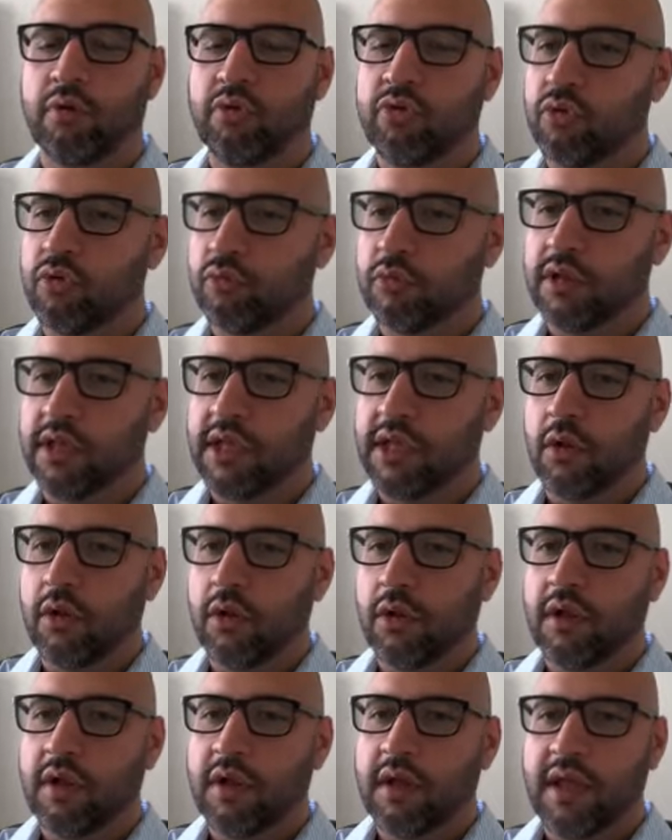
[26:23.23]
both your
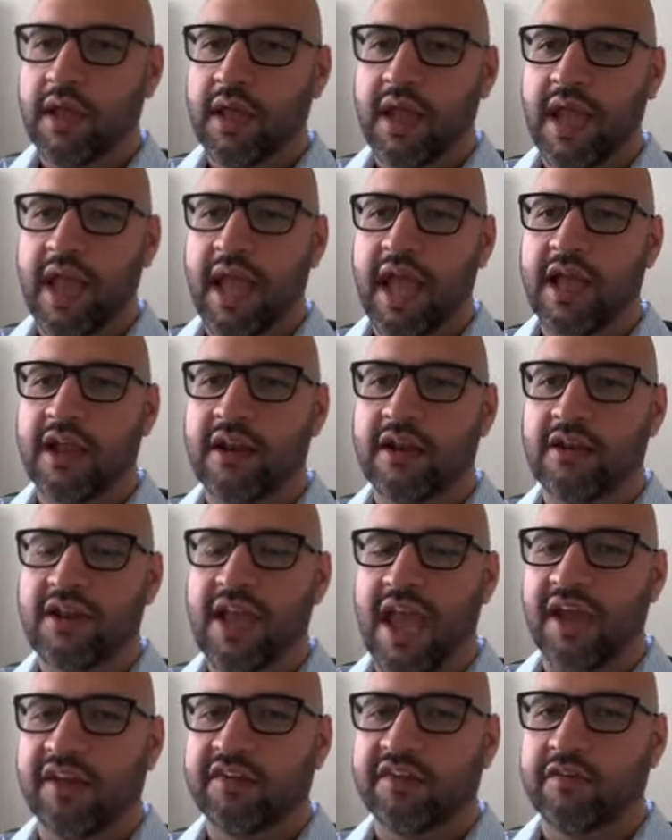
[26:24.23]
legal
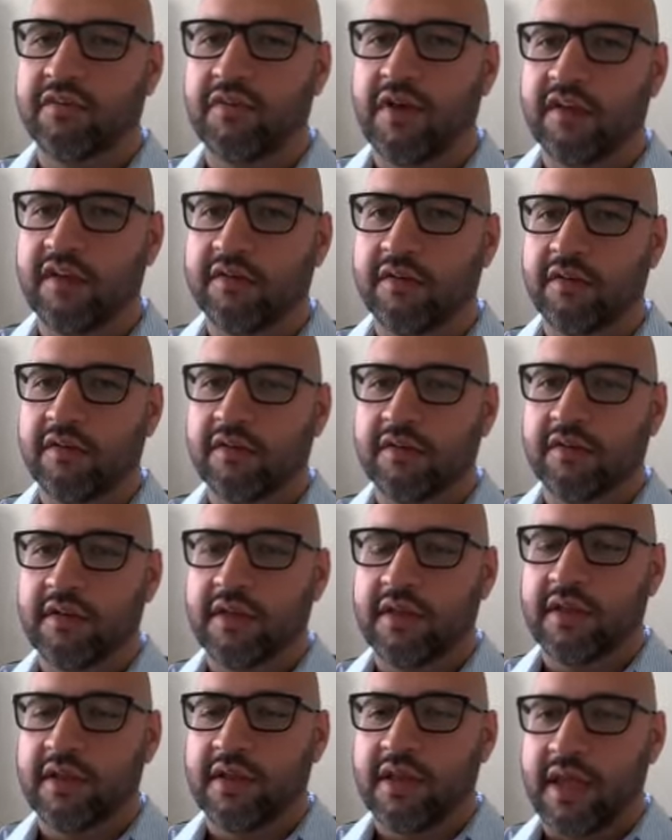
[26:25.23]
and tax advisors,
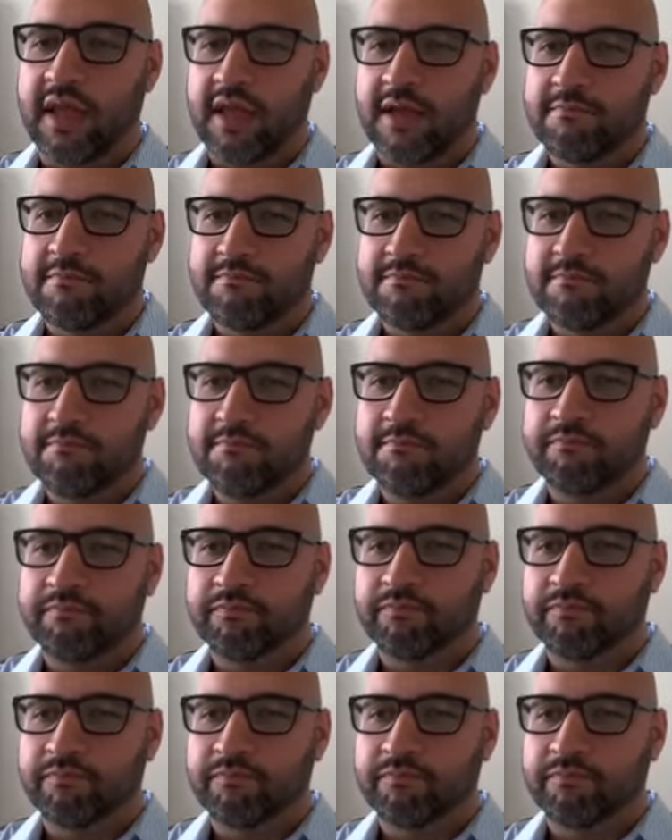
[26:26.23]
and